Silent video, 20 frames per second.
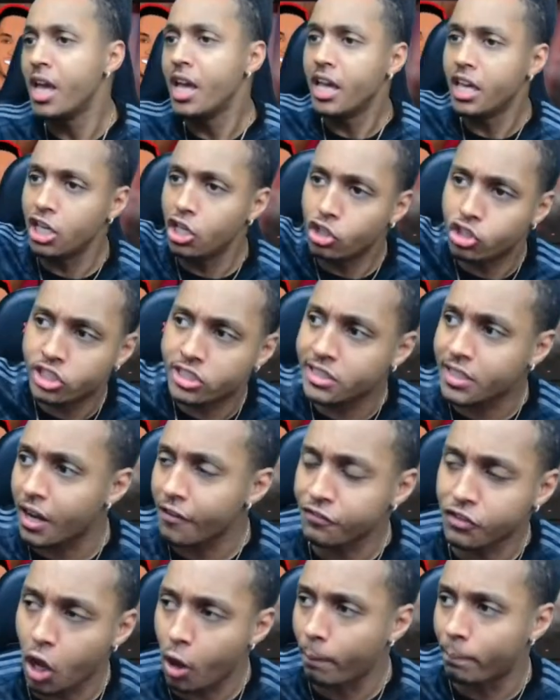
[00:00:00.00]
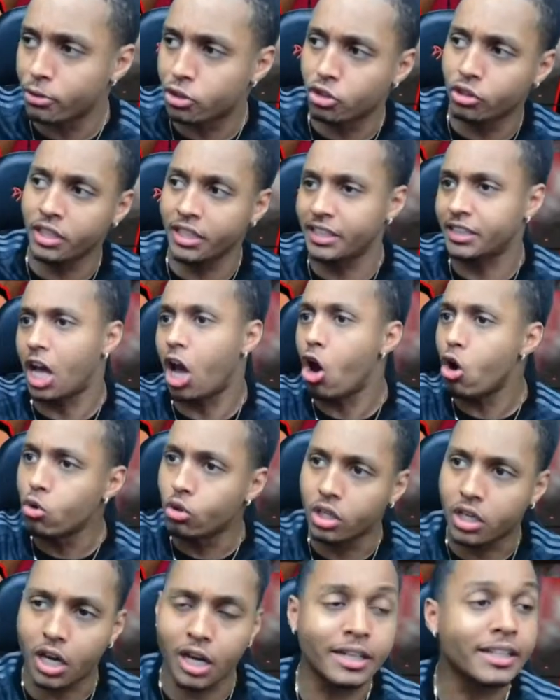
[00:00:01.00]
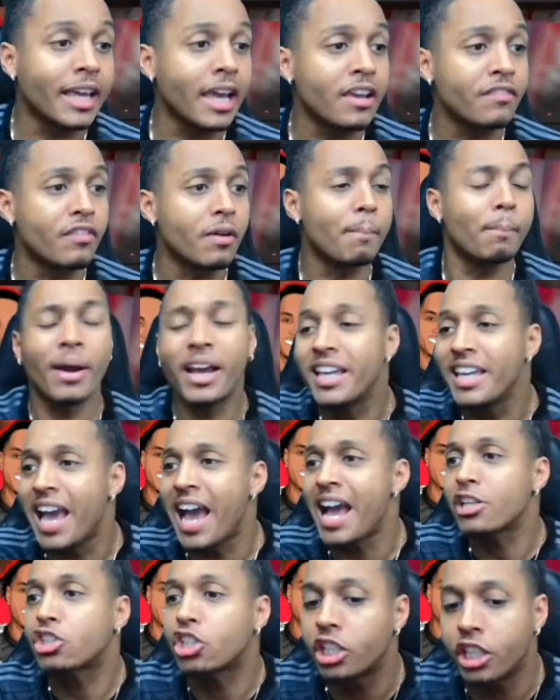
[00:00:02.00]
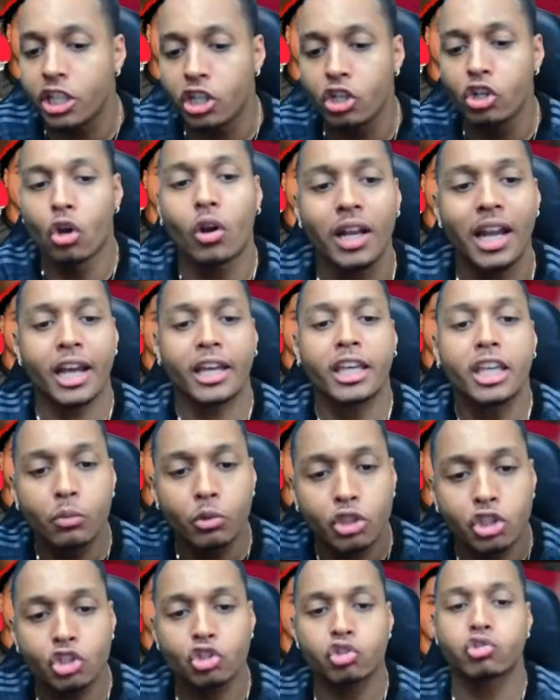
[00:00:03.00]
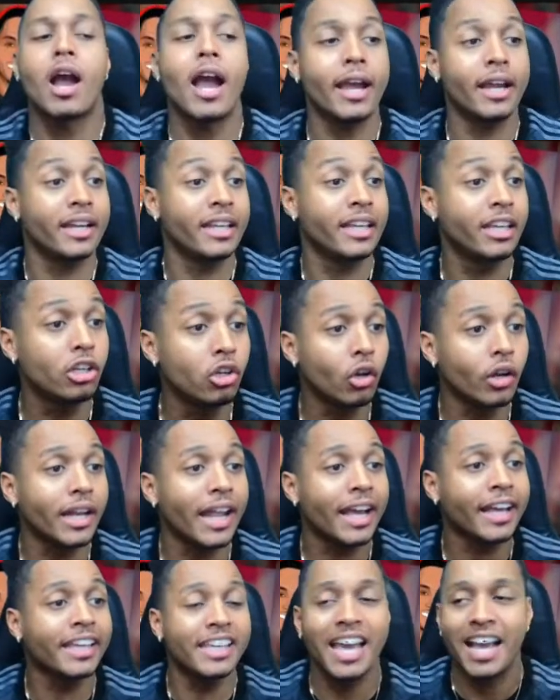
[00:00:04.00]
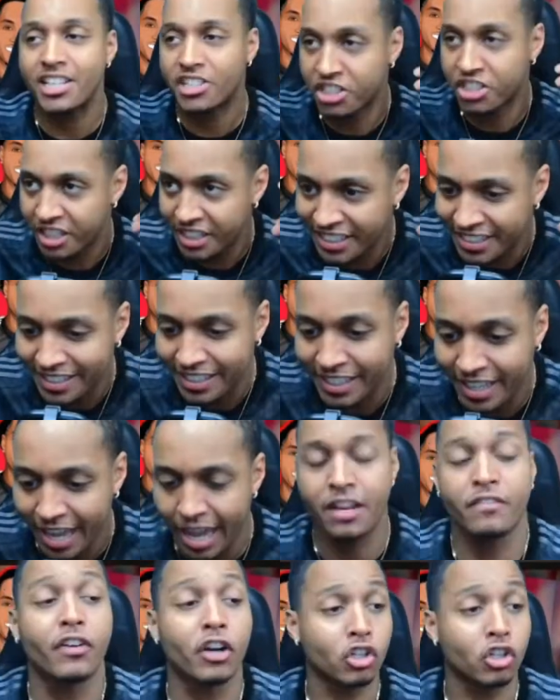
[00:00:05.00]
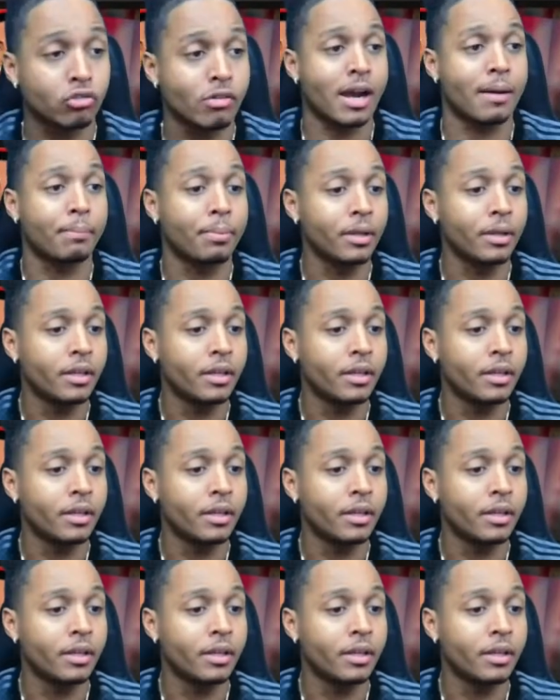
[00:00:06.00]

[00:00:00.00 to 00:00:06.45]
He scuffed the opportunity that Odegaard gave him. But he actually looked like he was trying. He looked like he actually gave a crap.